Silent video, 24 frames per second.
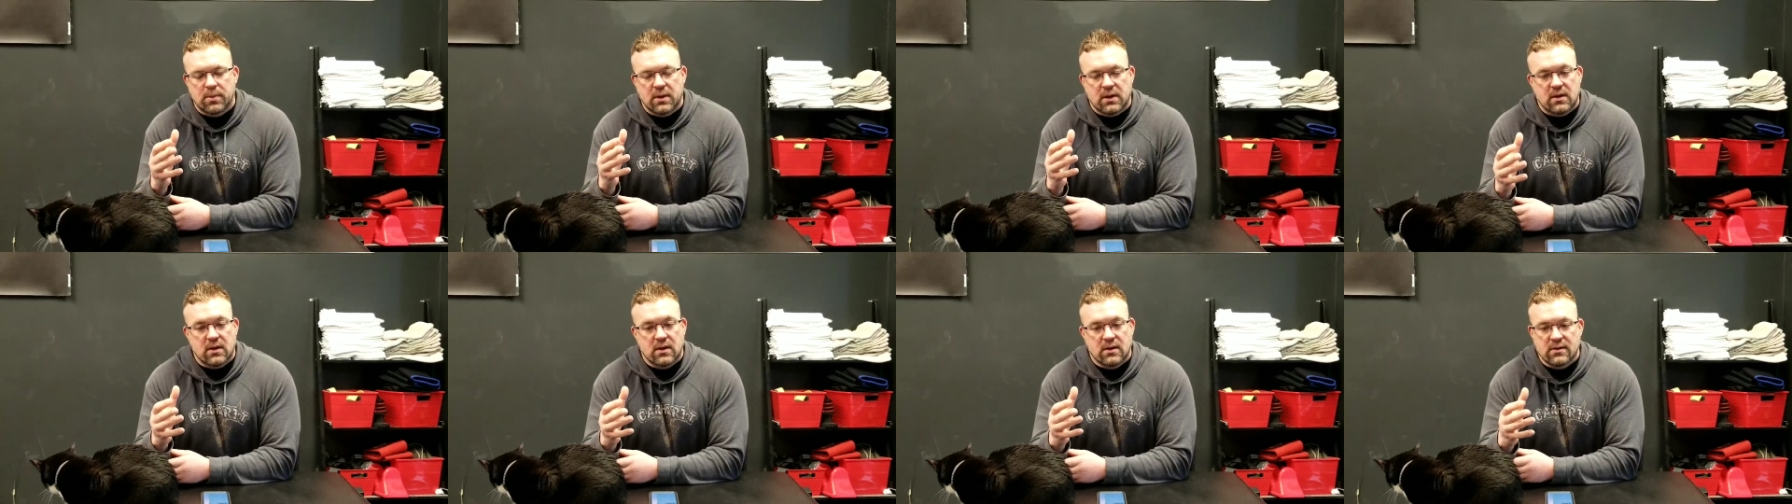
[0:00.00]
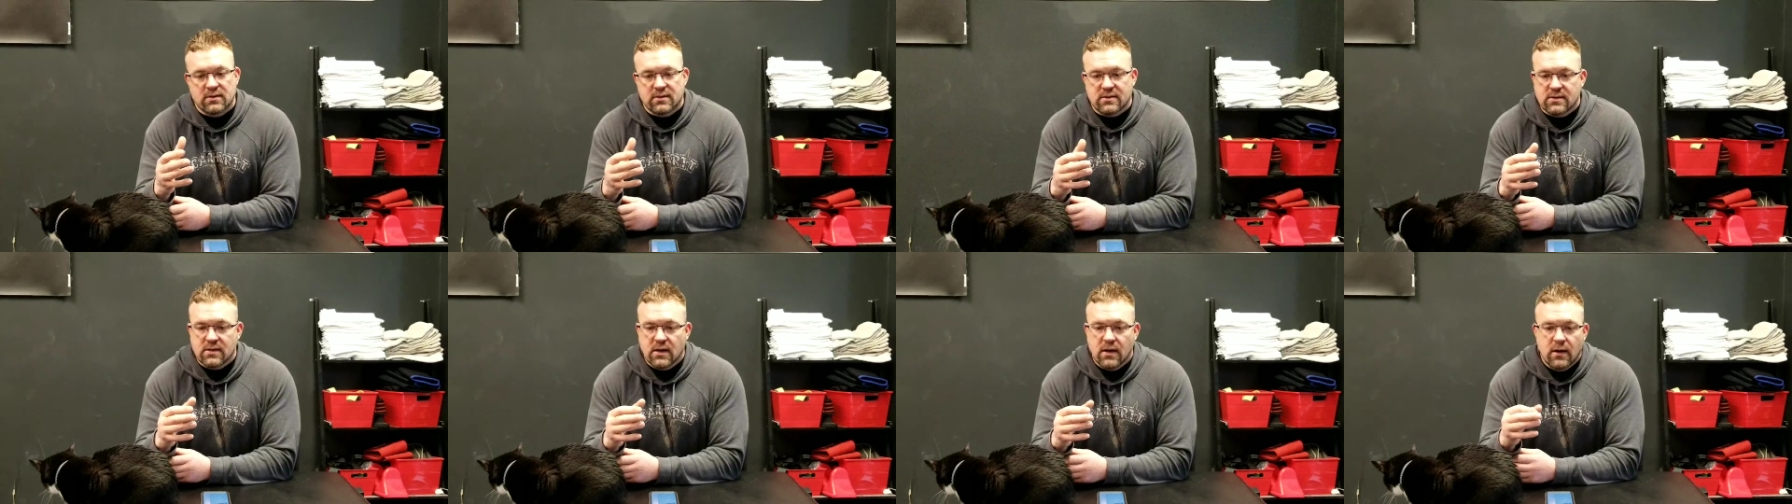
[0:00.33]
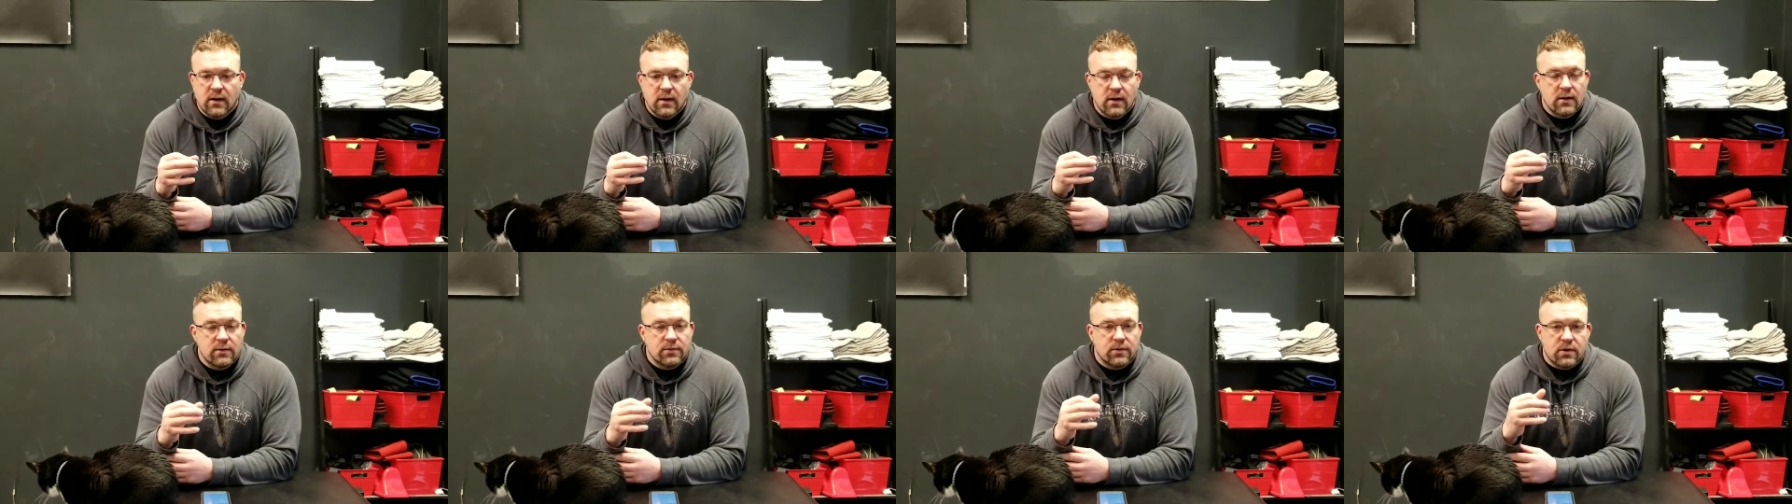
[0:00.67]
because
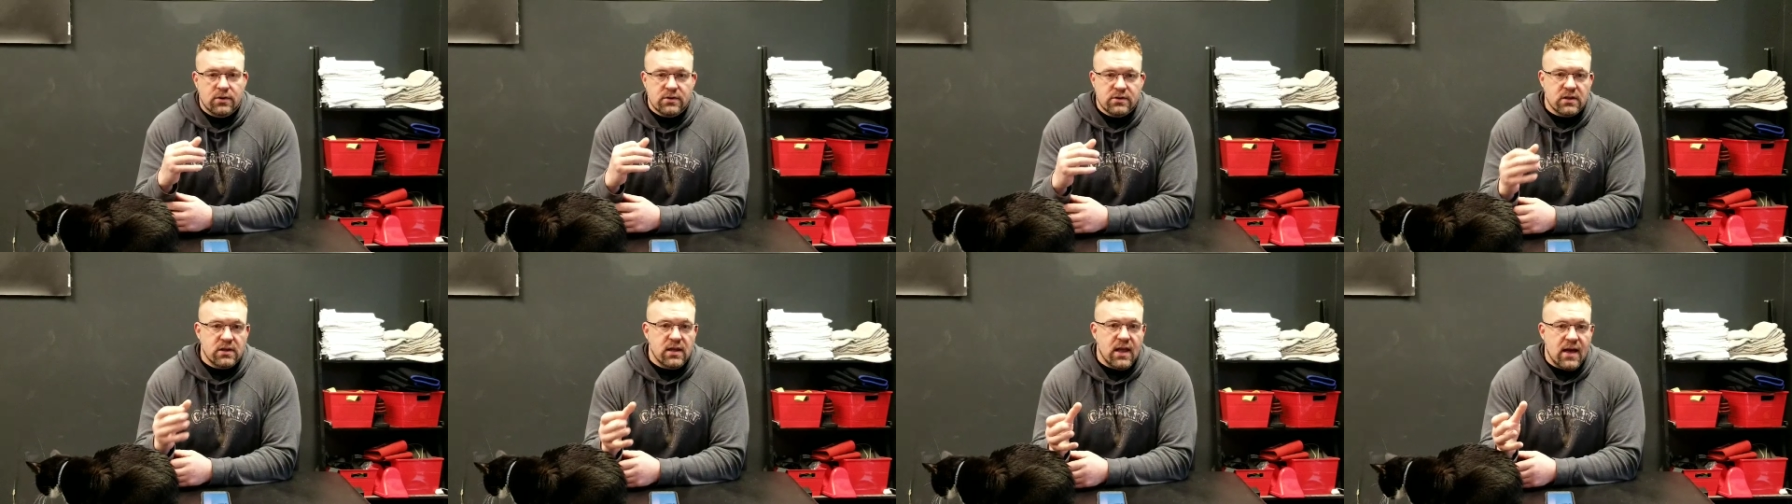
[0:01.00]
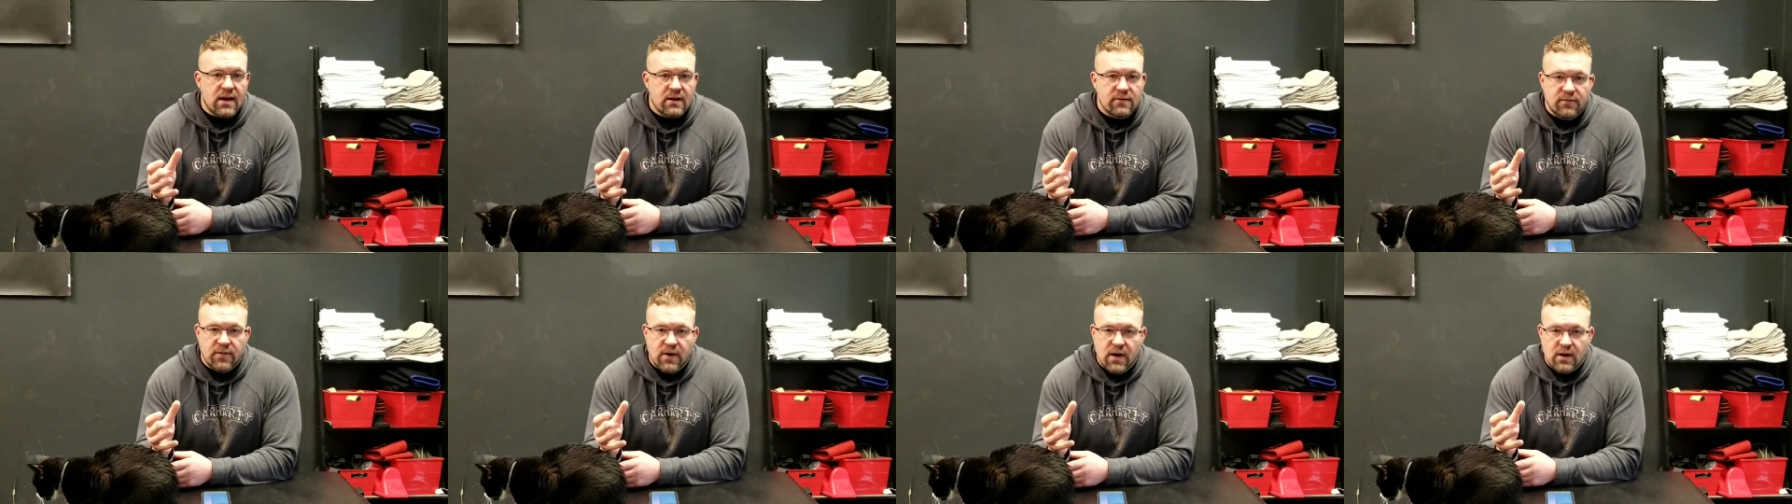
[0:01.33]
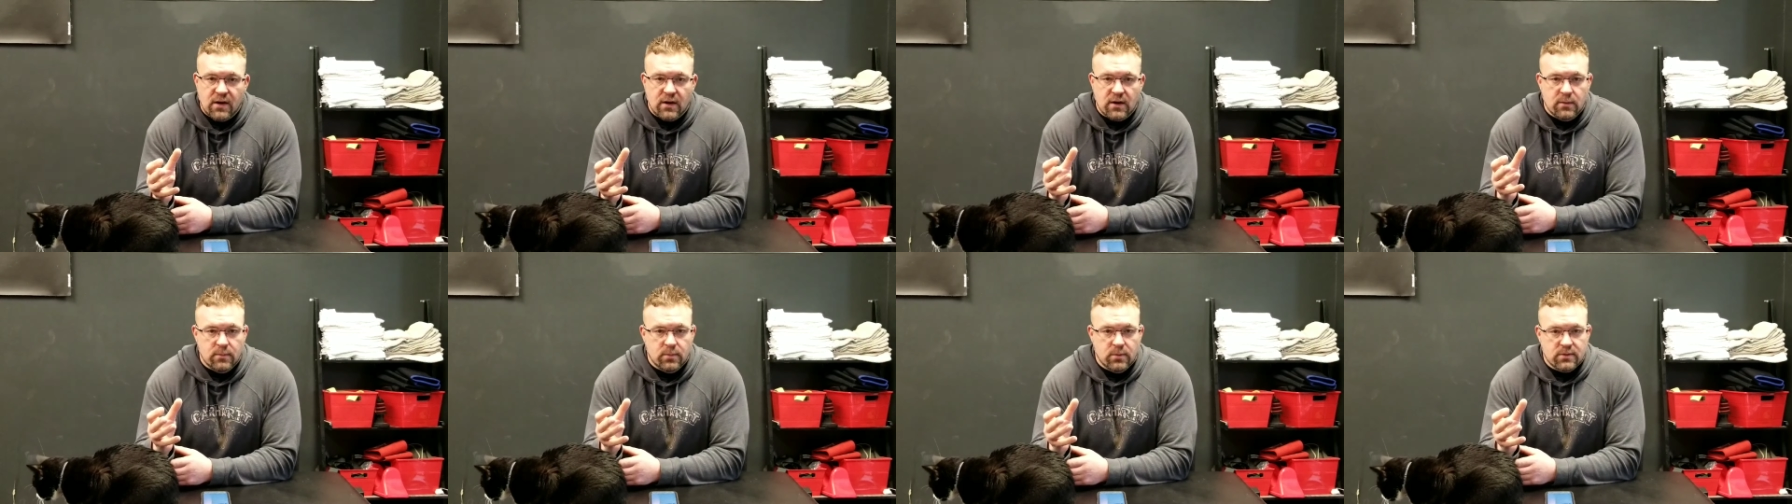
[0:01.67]
there's a lot of
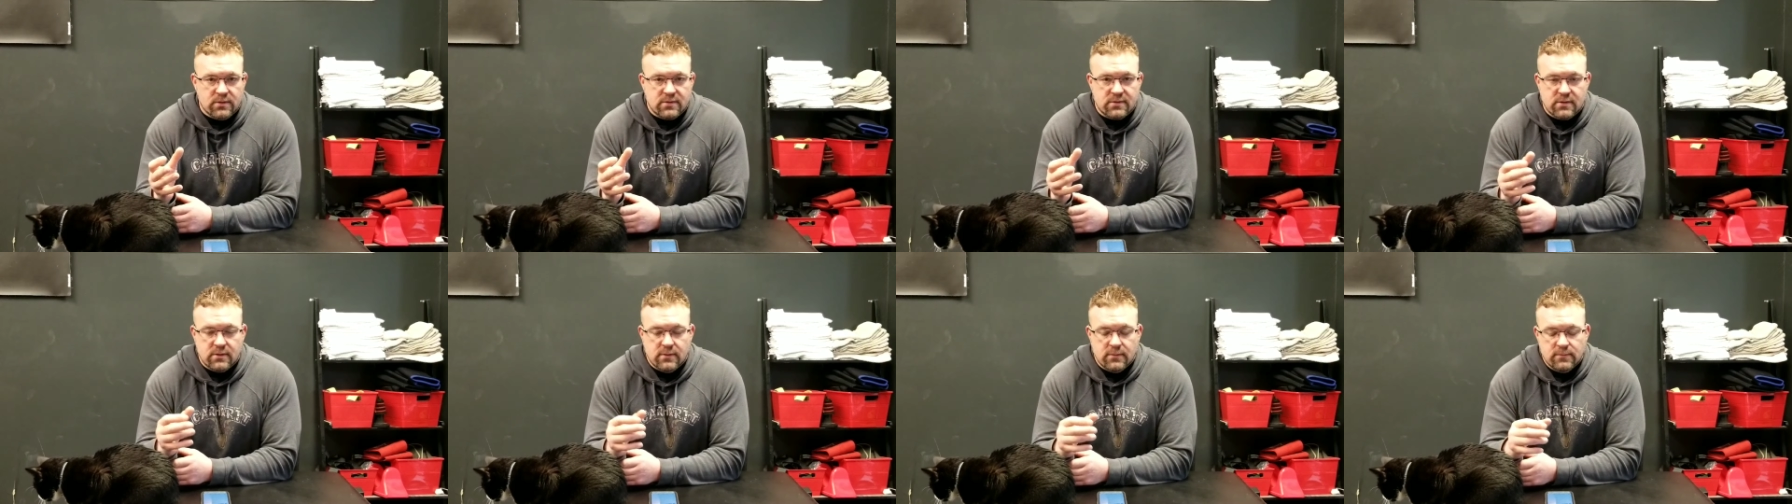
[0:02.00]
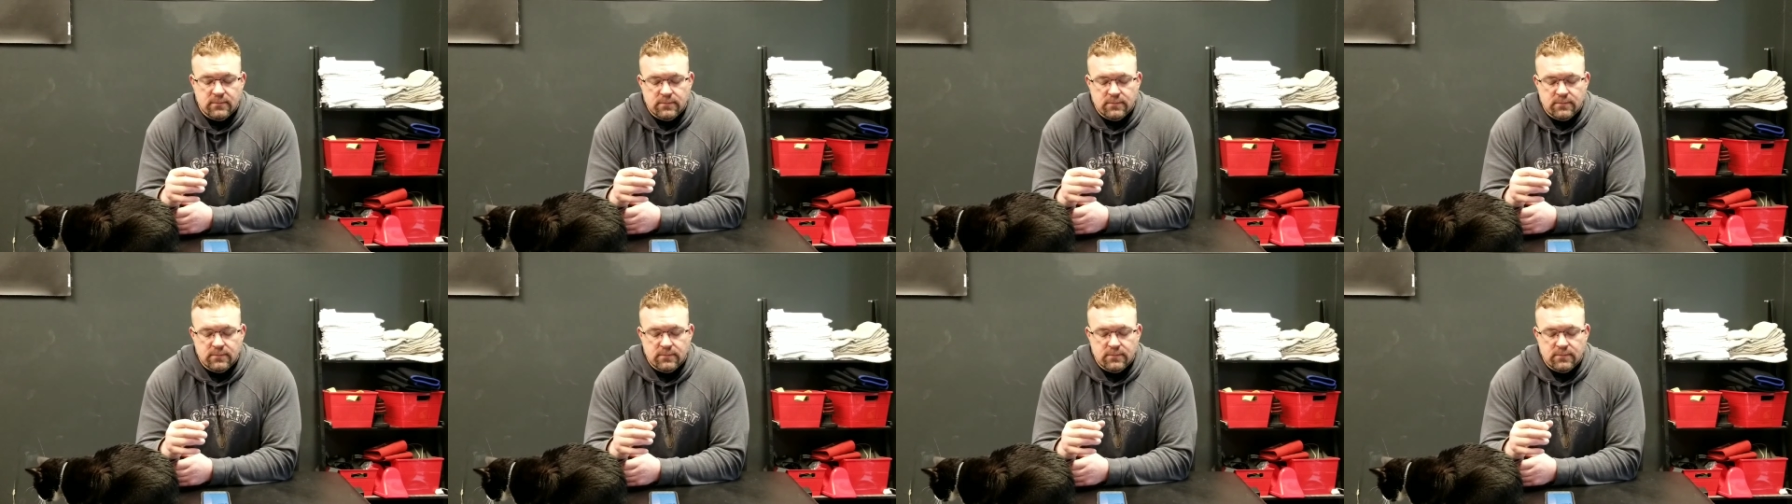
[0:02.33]
variables.